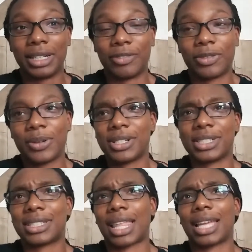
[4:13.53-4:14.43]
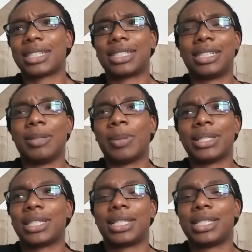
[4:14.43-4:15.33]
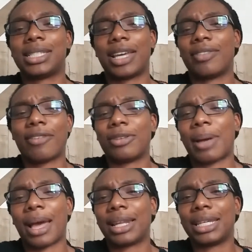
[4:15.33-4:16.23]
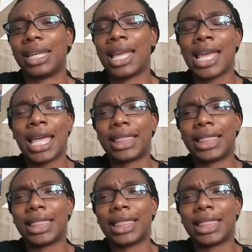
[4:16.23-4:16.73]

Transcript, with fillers: And of course, like she basically saved everybody